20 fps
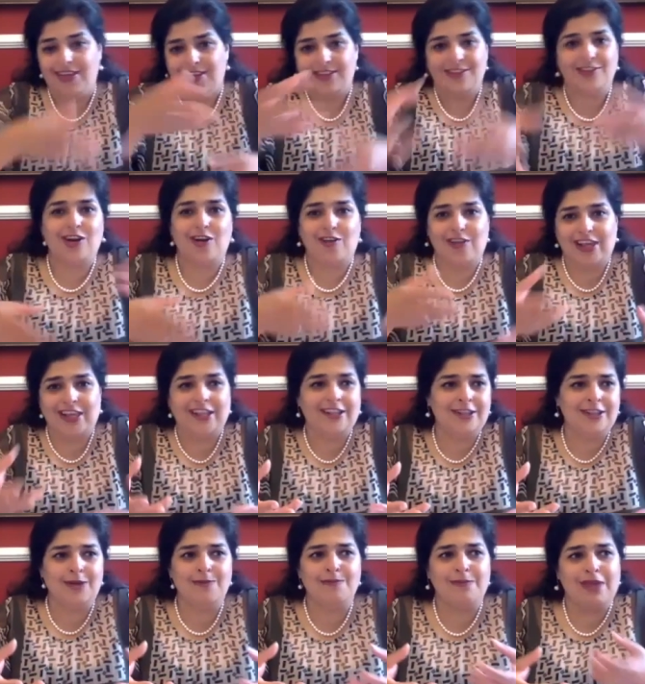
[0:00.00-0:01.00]
they're in
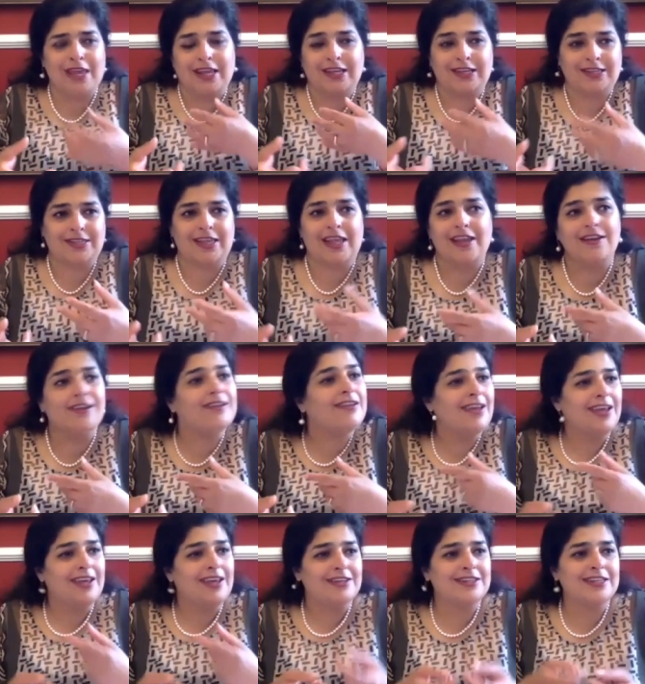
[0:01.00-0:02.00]
the mix and
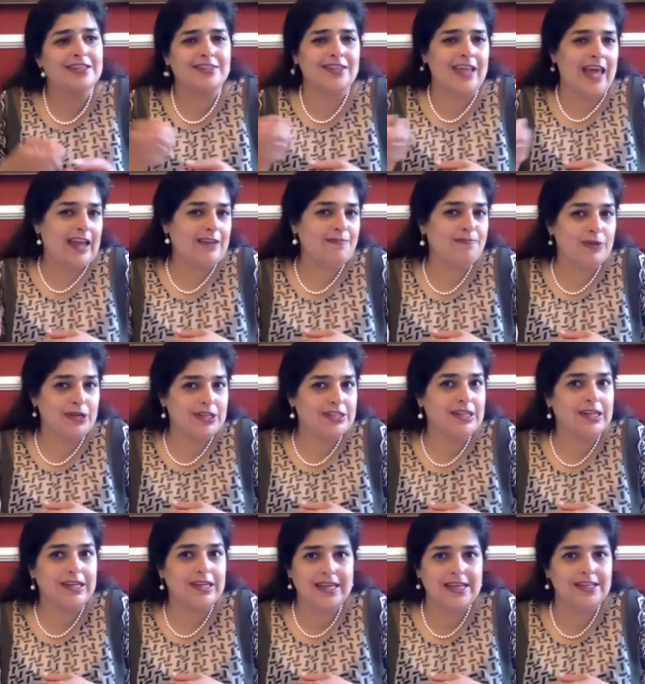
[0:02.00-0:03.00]
does that
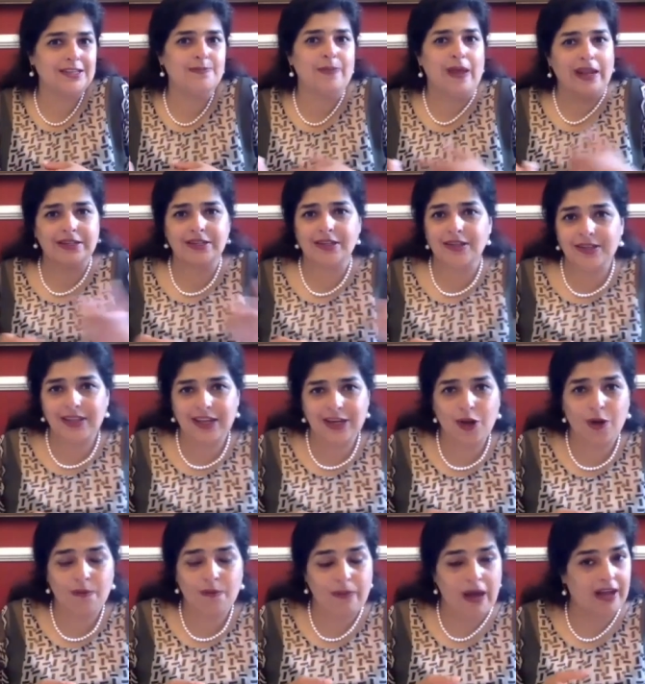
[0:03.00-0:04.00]
person kiss better than
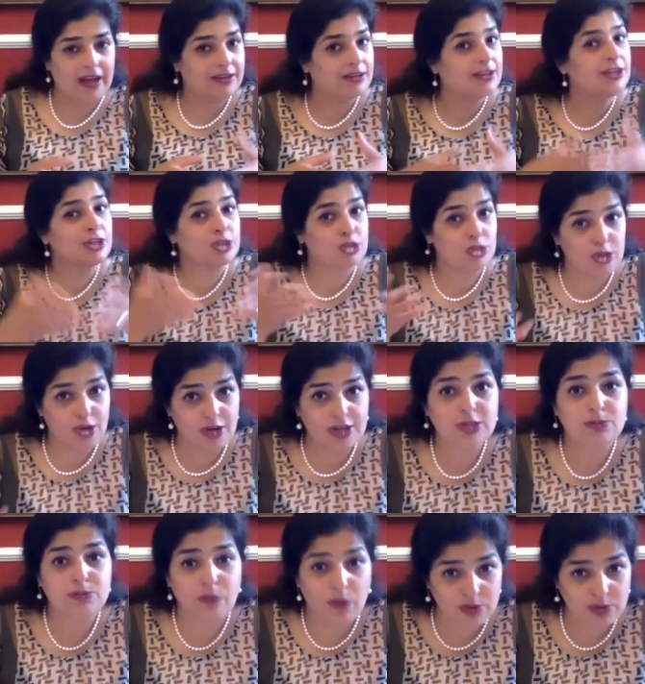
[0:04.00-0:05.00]
your partner so you're
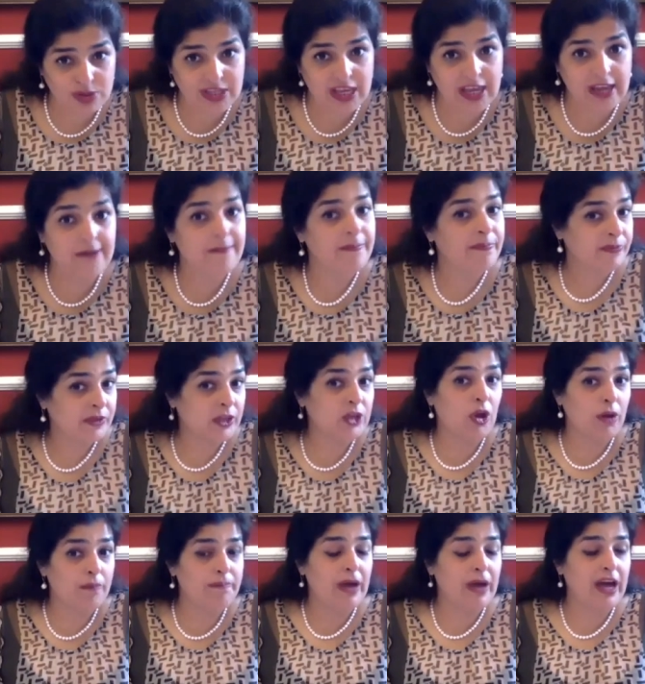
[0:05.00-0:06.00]
exposing
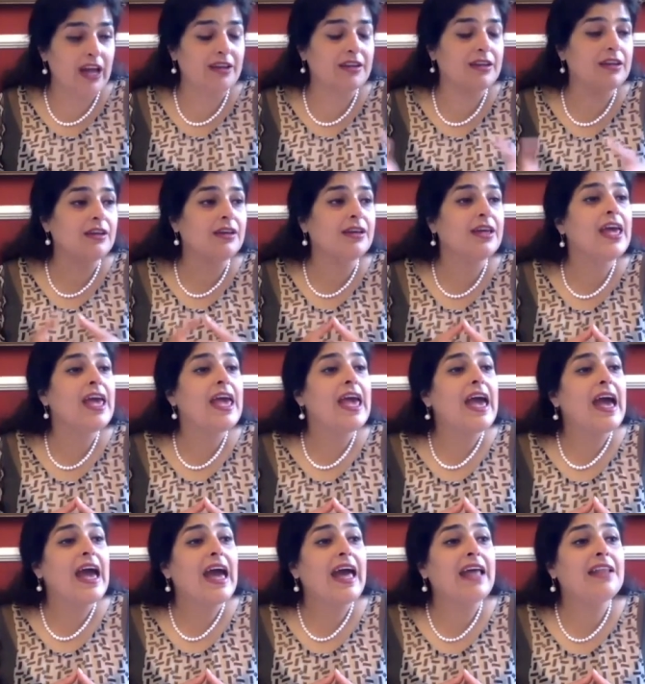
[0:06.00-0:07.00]
your partner
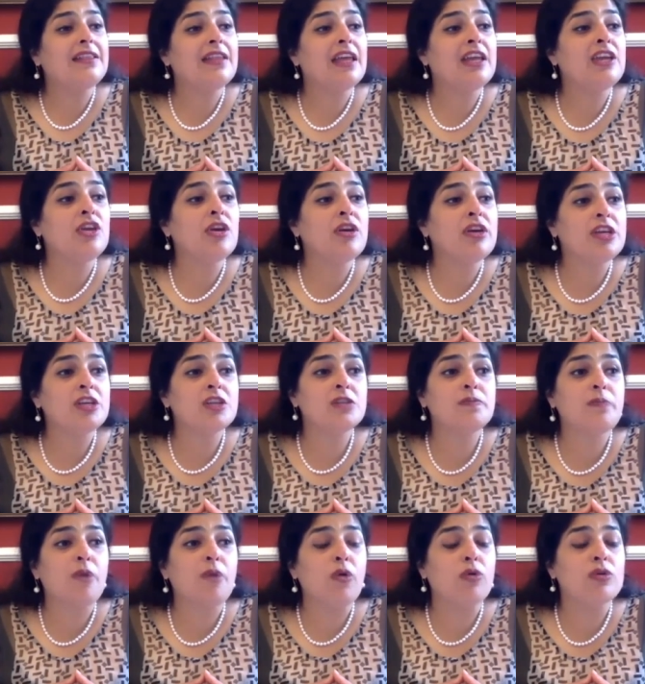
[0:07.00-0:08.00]
and then you're
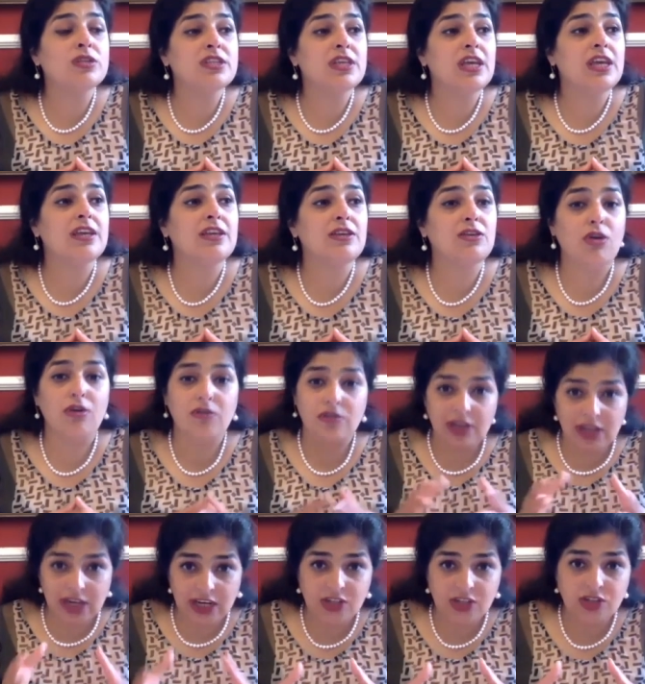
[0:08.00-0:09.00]
exposing your
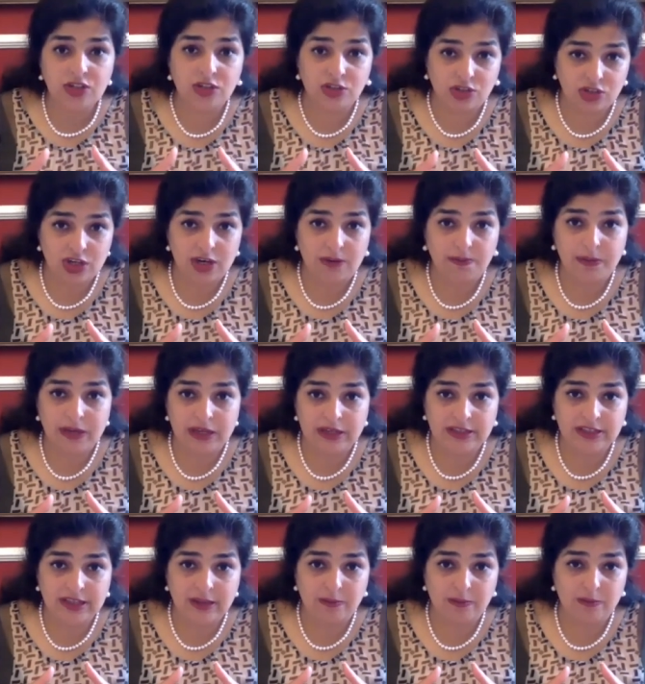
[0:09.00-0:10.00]
relationship in
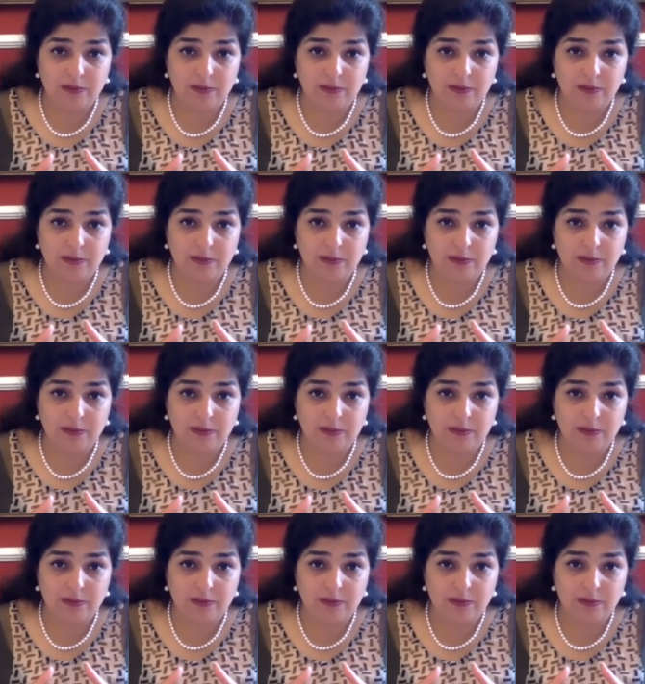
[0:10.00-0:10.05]
some